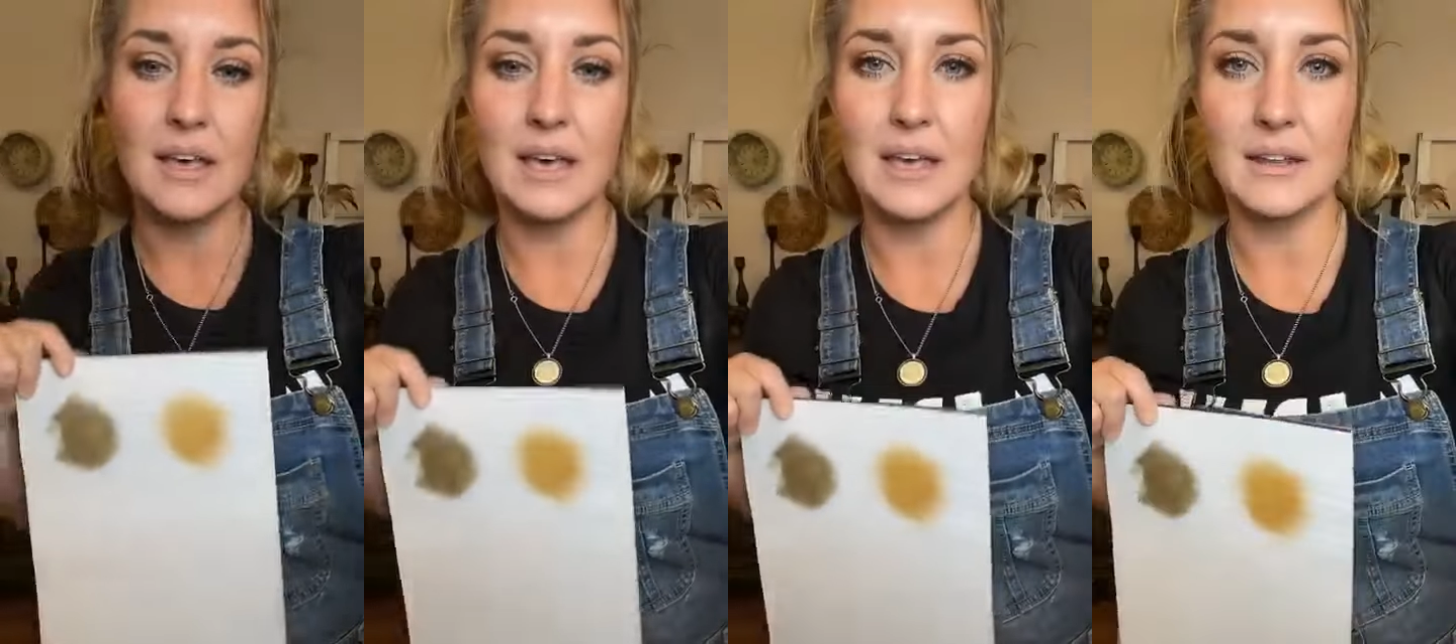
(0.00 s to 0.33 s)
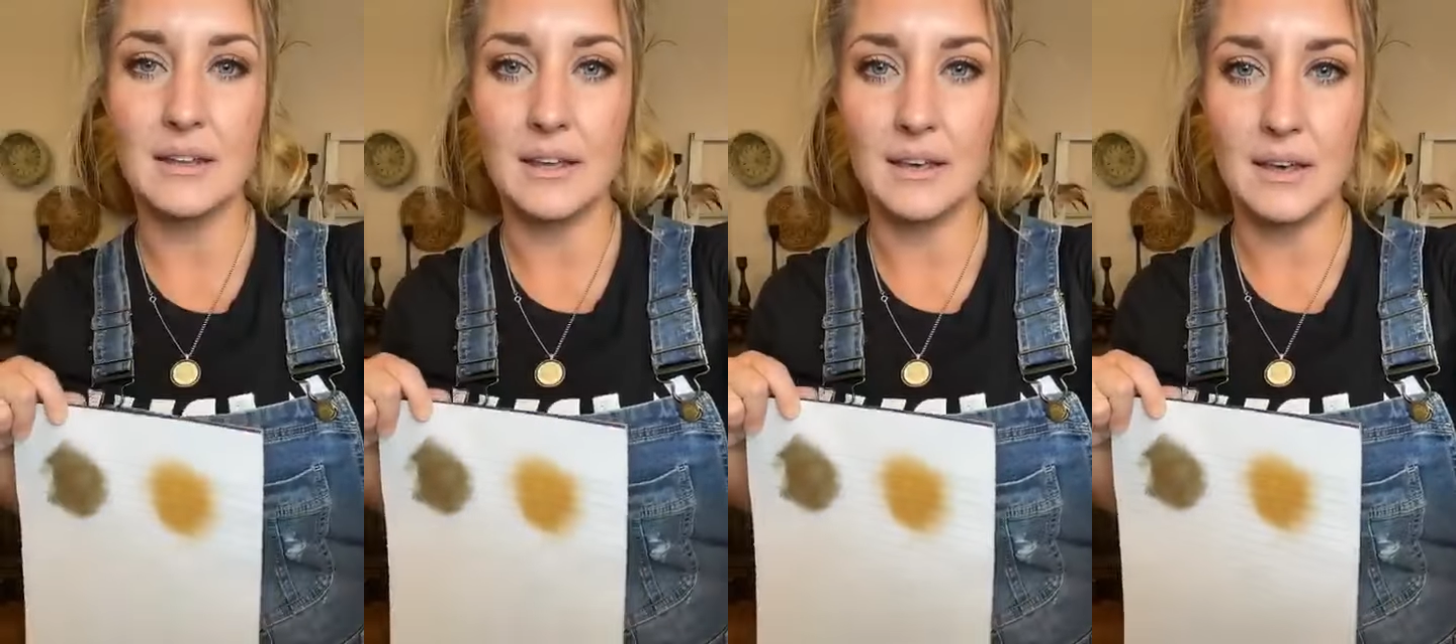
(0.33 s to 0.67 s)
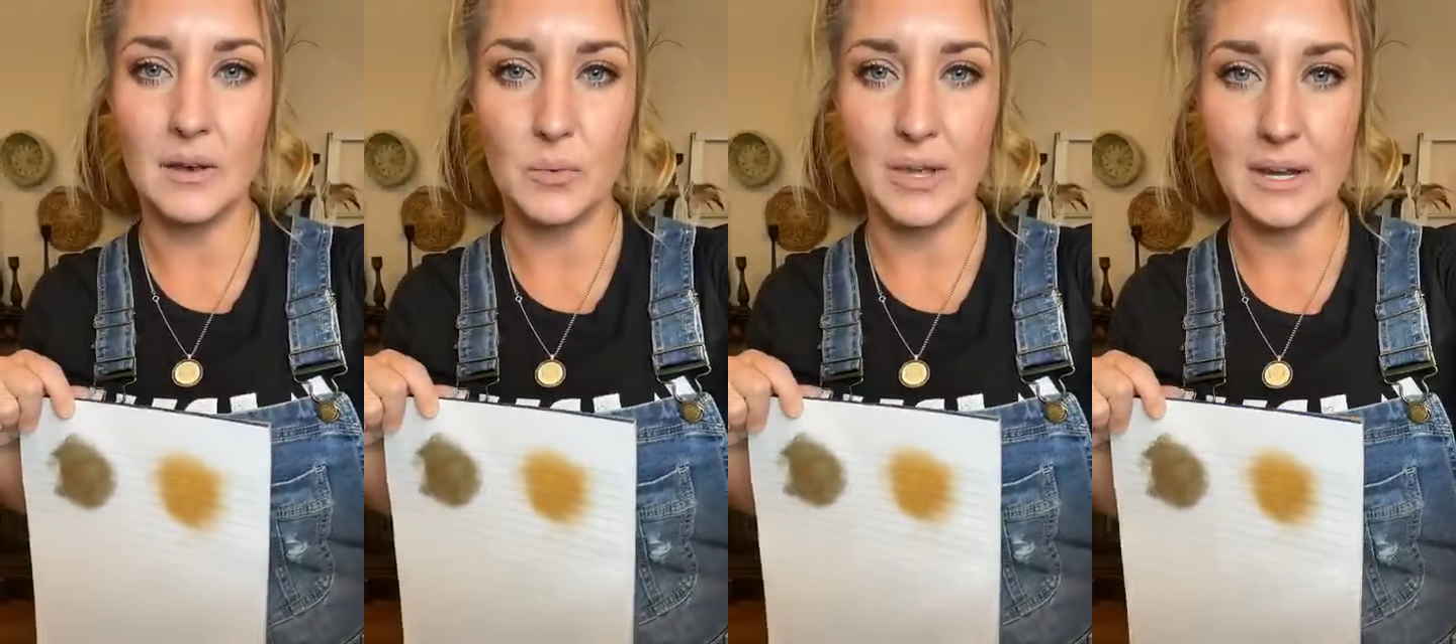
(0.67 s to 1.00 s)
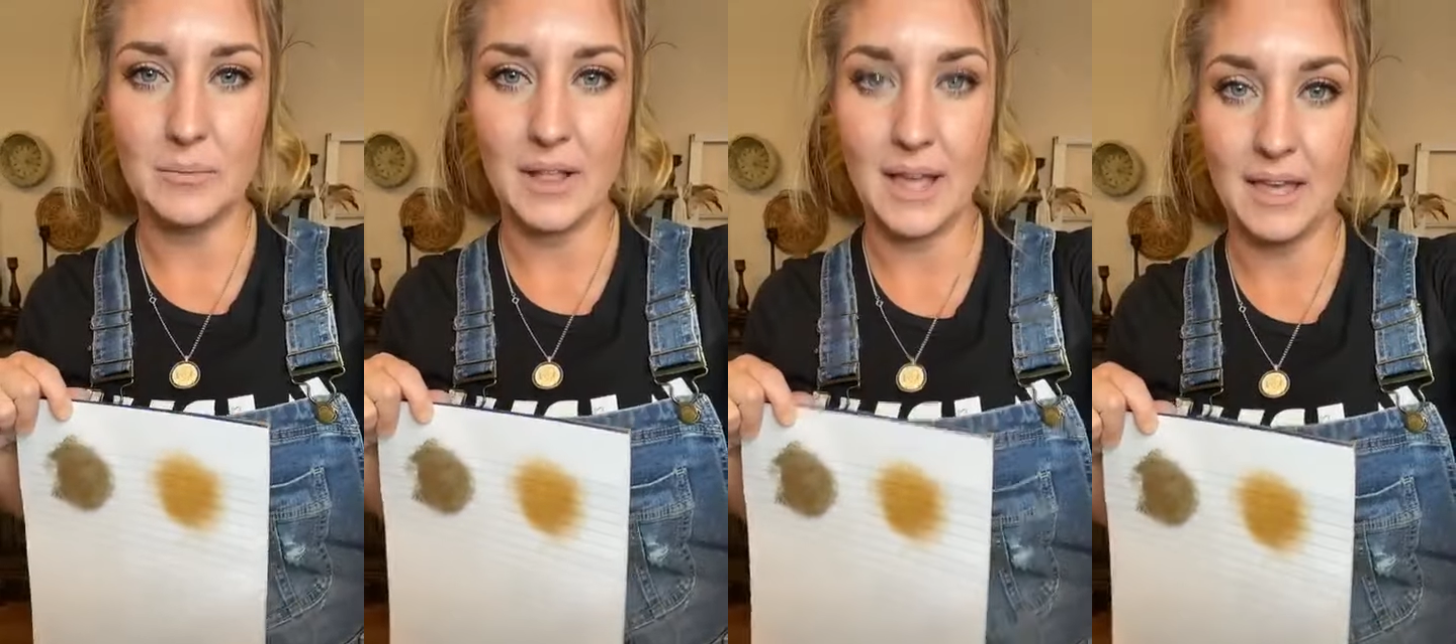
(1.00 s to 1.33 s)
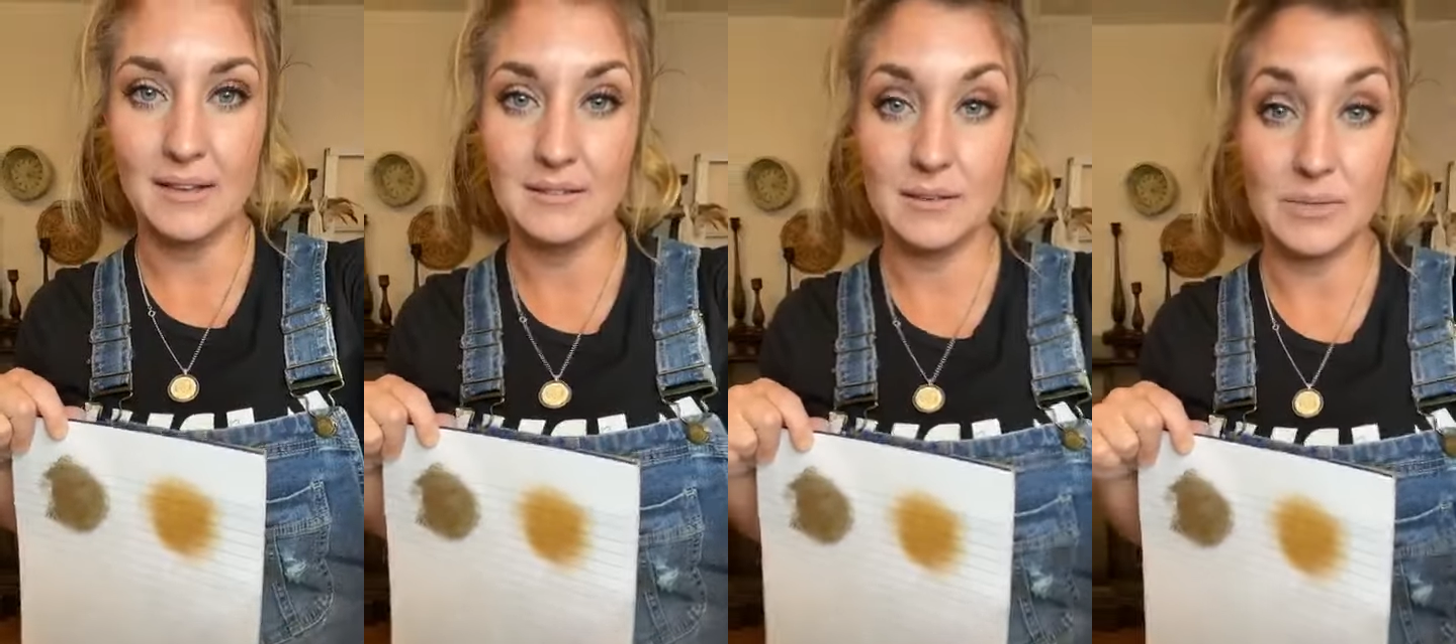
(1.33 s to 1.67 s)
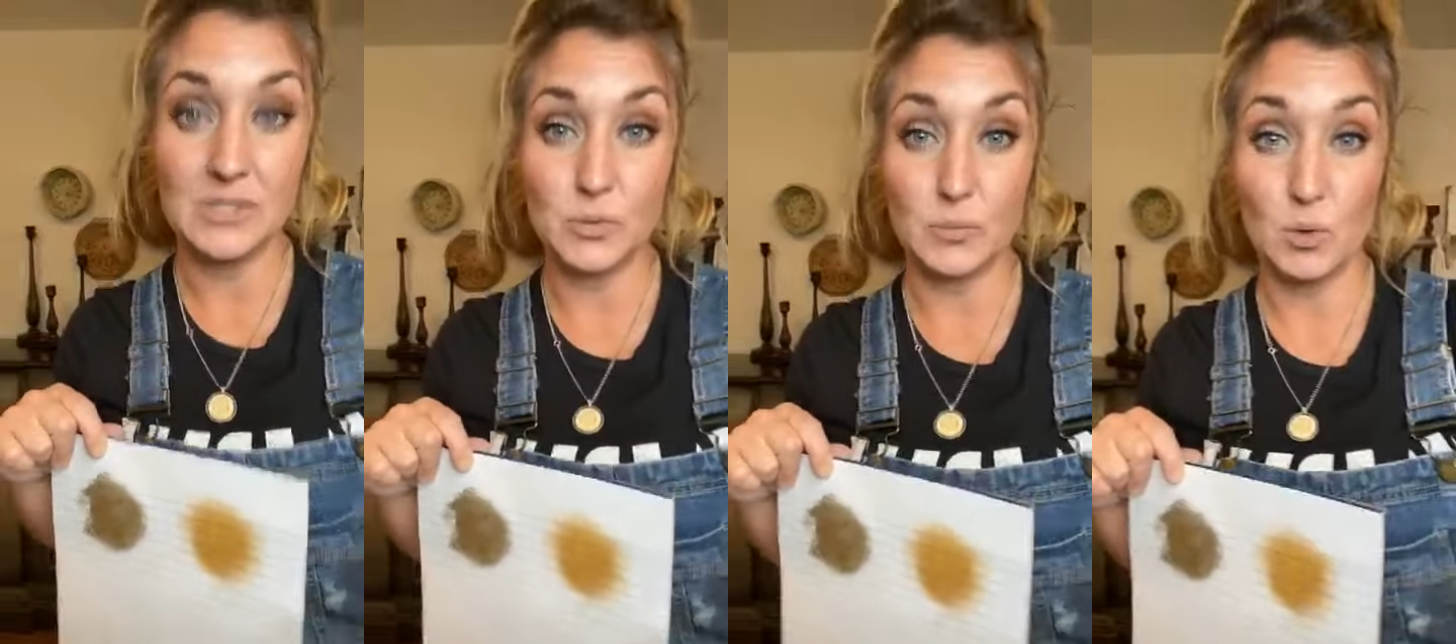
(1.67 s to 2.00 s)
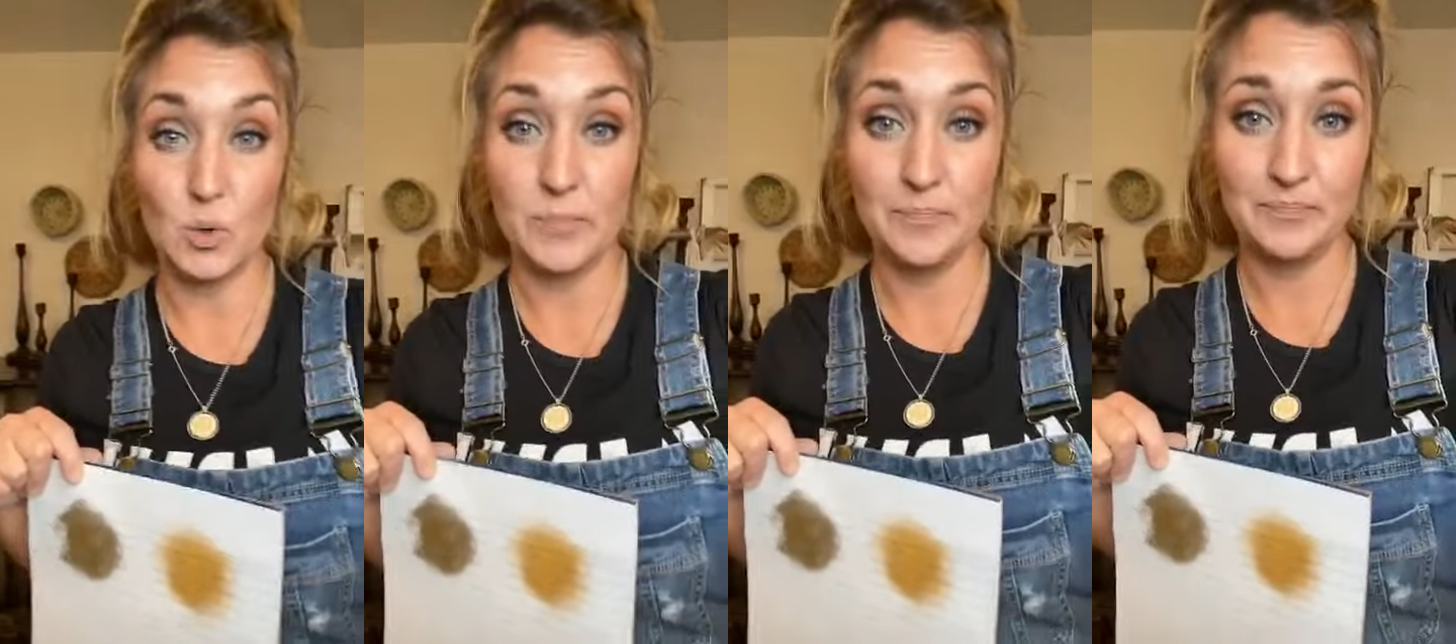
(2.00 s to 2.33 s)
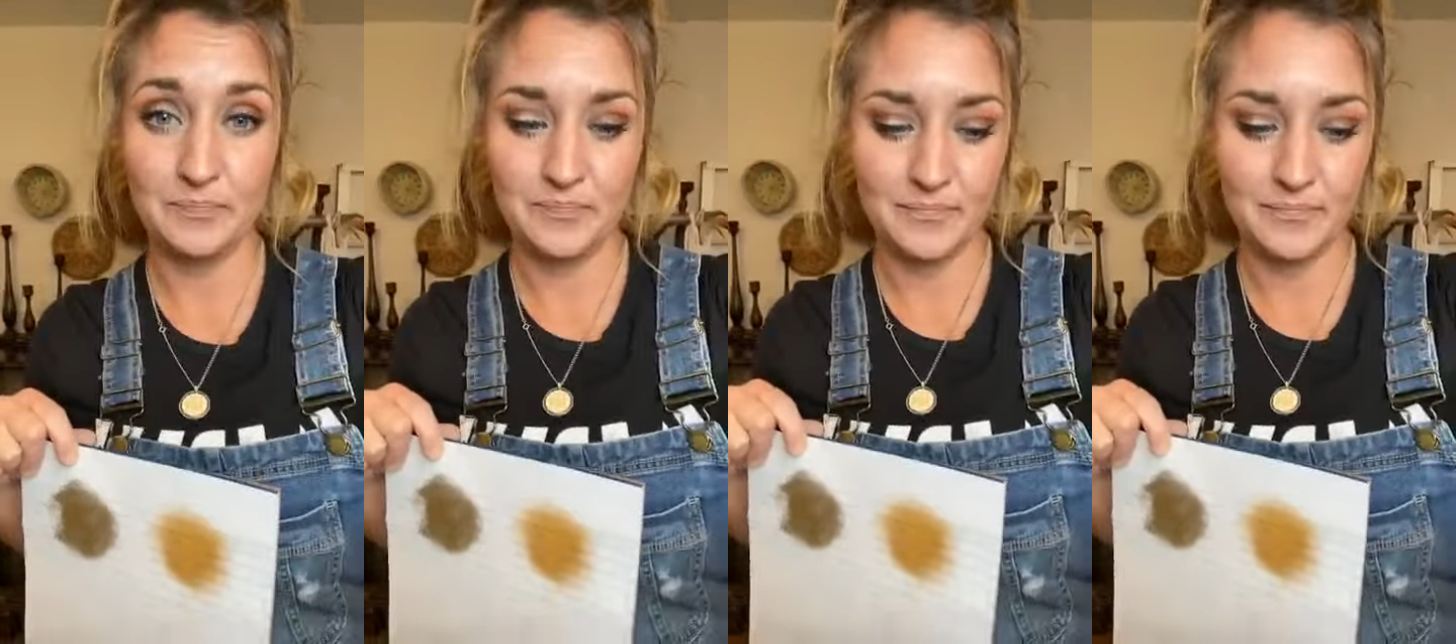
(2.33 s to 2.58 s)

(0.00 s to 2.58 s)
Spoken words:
and we can apply it. It'd be super cool.